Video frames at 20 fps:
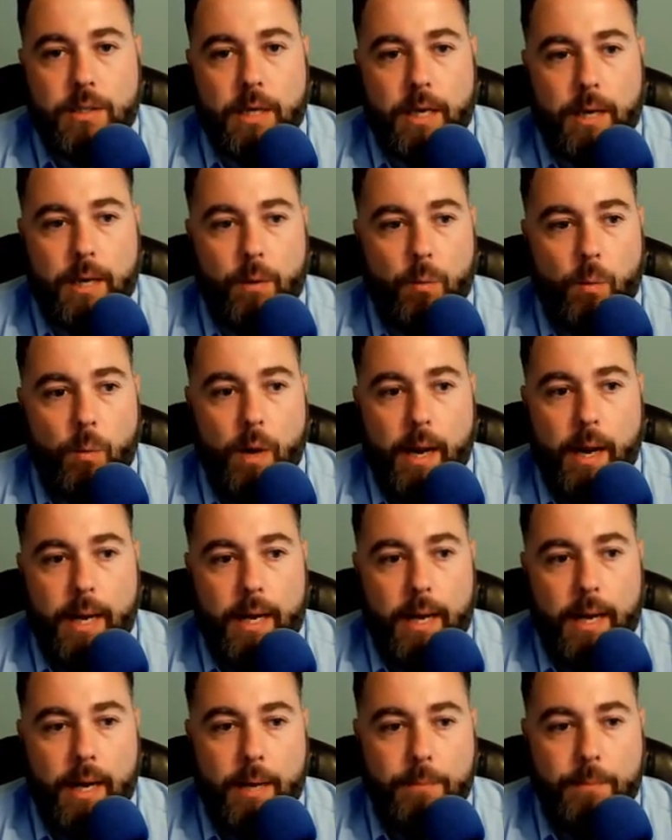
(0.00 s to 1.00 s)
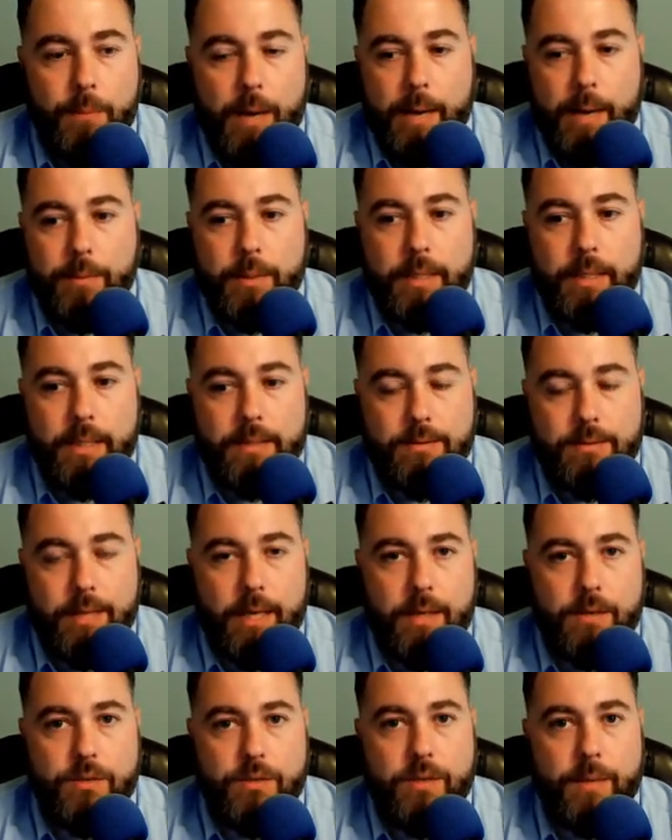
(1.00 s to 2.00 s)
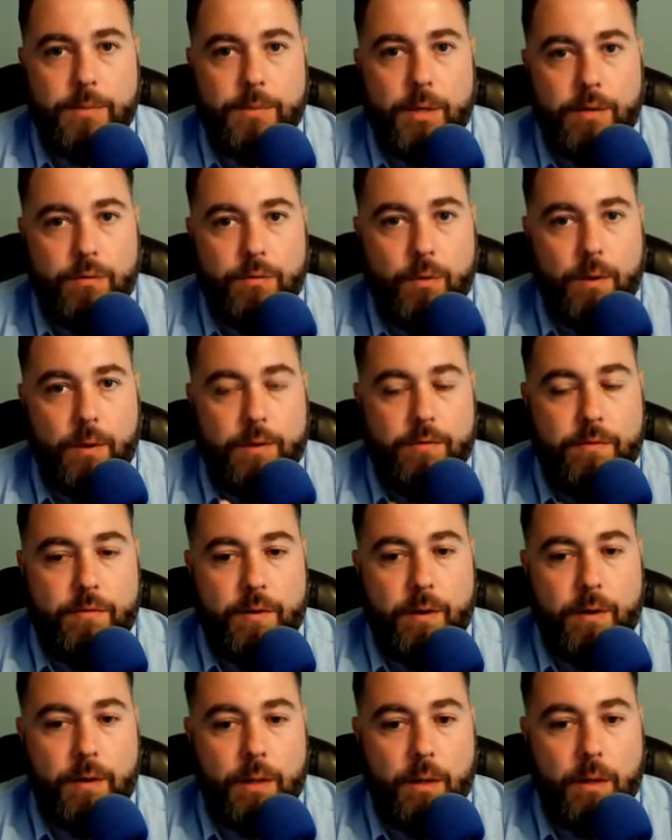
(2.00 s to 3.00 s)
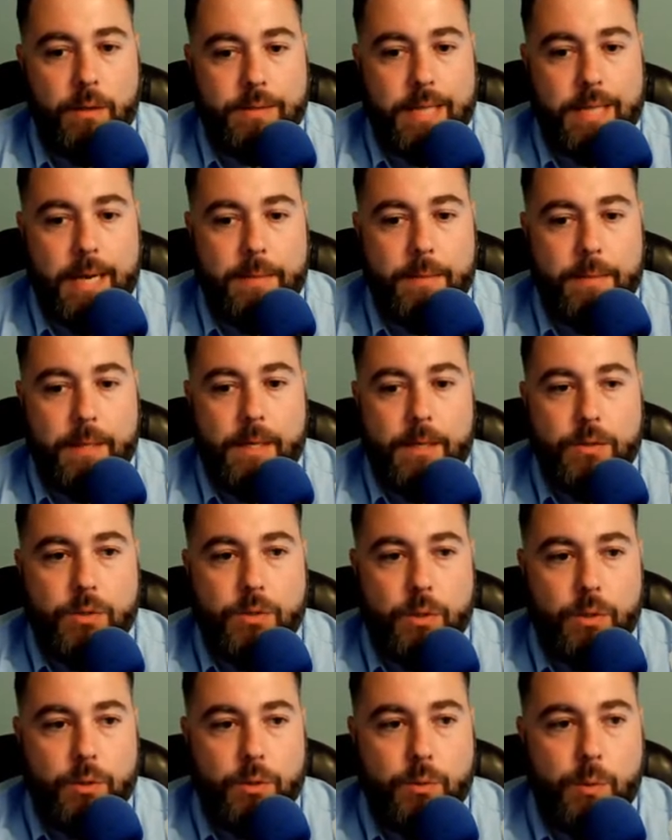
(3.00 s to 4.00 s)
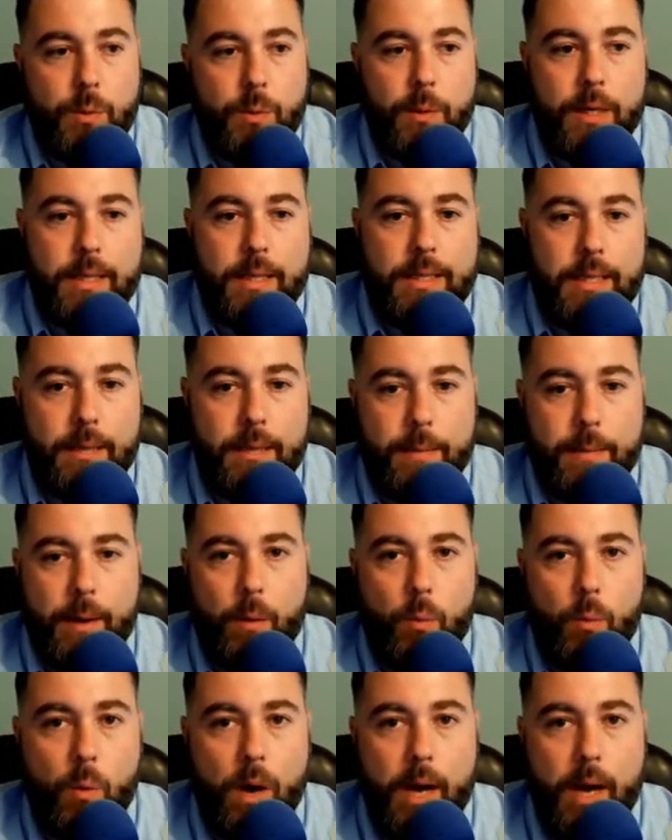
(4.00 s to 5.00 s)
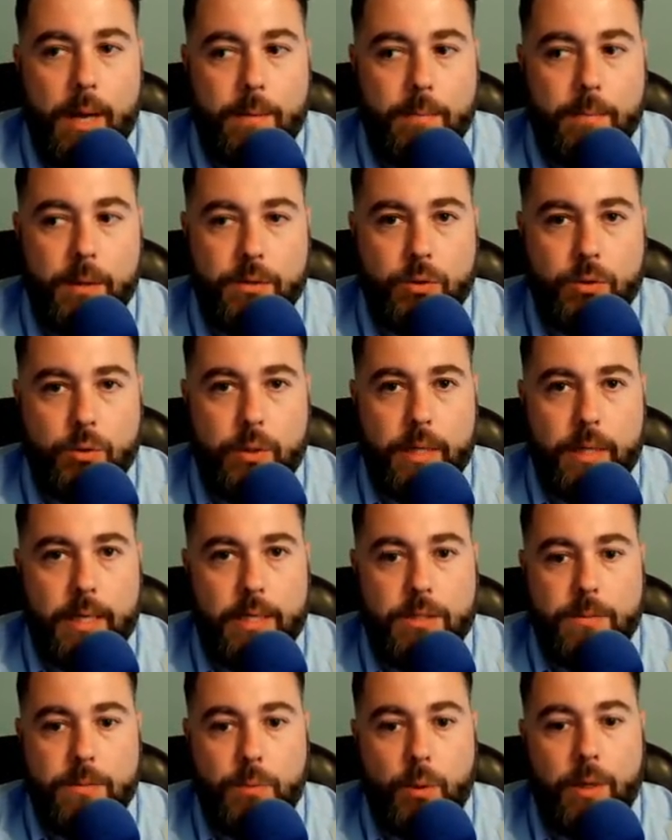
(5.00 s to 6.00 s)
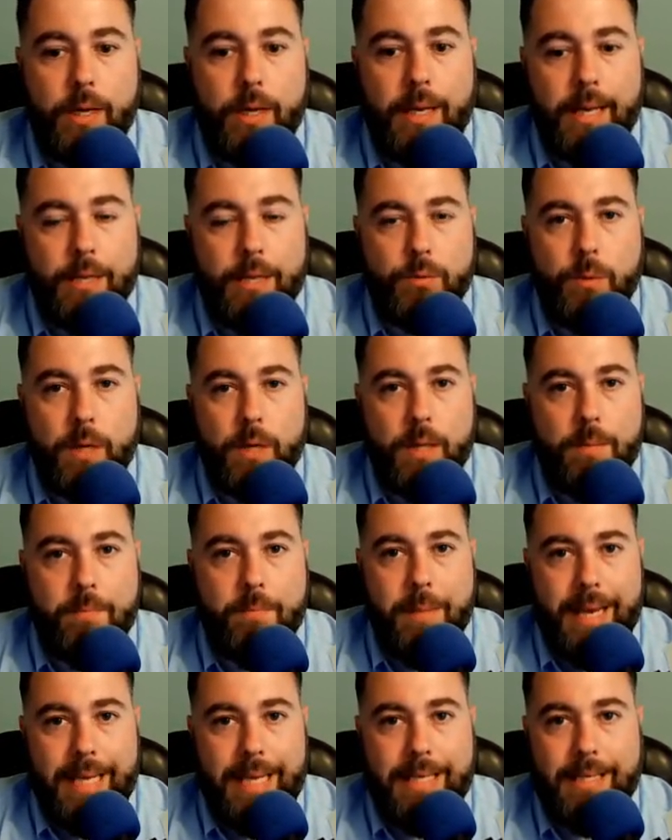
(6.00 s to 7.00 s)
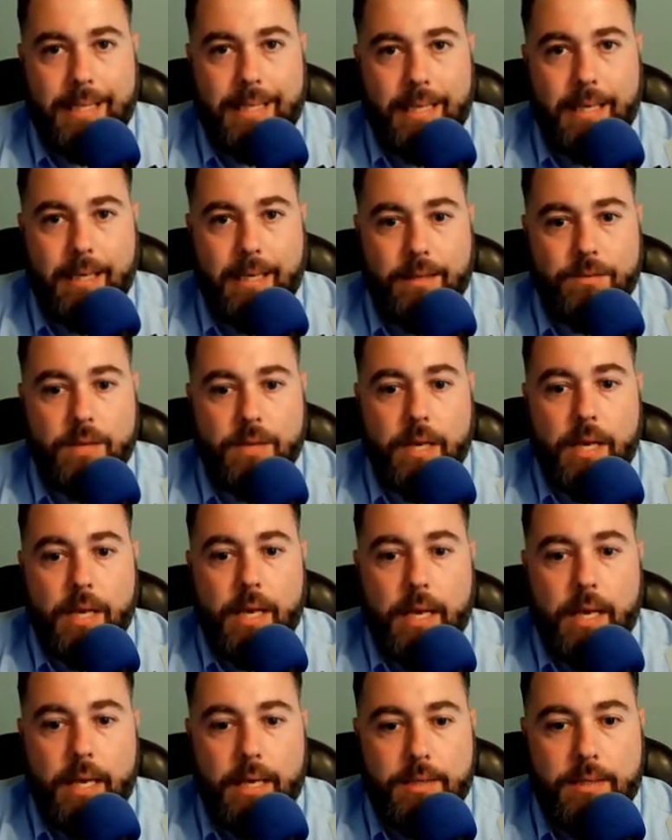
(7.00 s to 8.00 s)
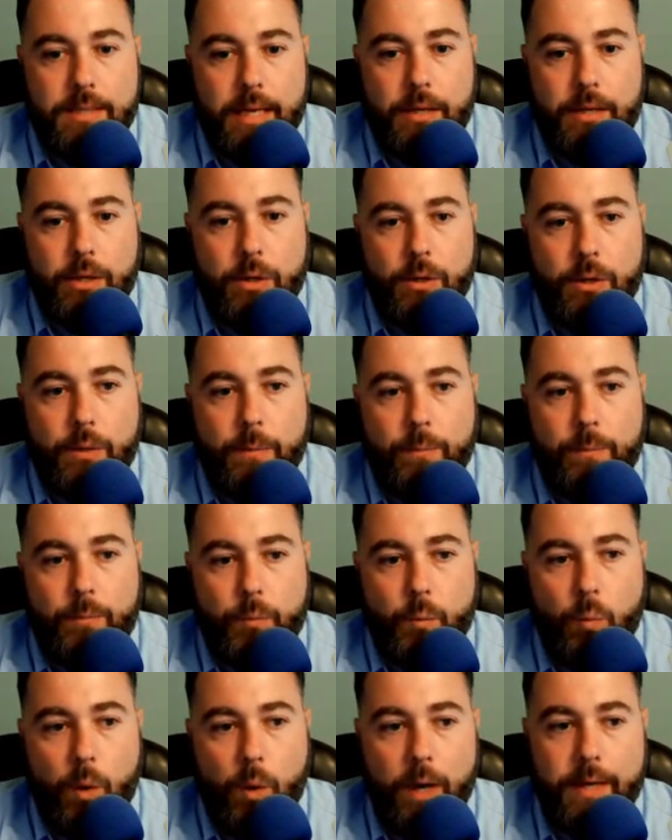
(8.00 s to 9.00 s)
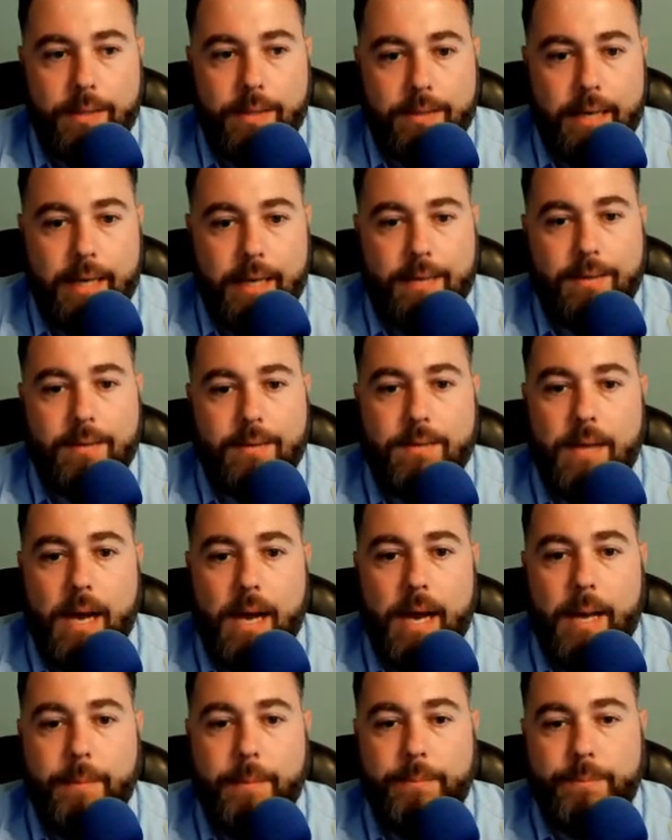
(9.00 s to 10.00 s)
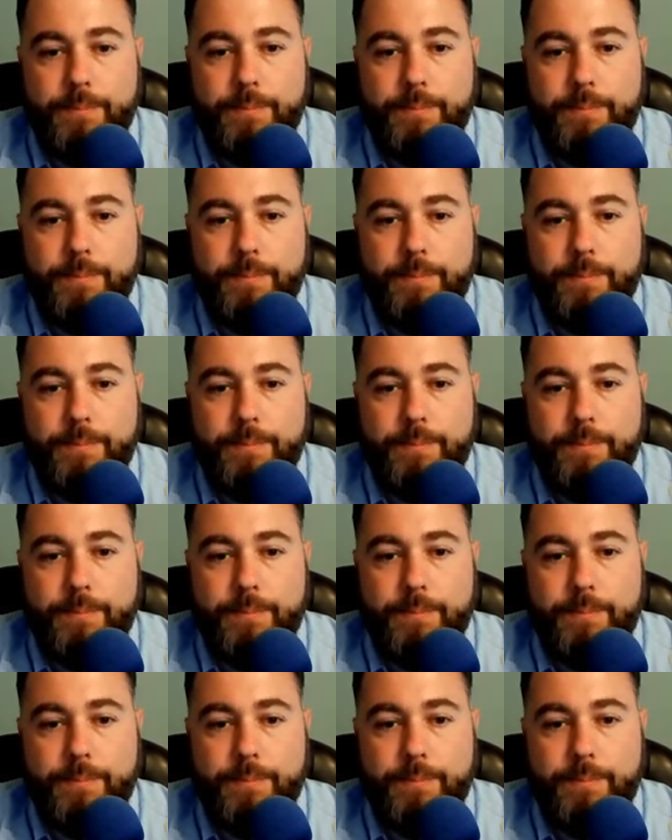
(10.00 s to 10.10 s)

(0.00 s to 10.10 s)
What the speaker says: why I'm probably going to stay on this subject for a very long time. So we want to think about why muzzle training is important, and that's one of the main keys, is that you want to take the time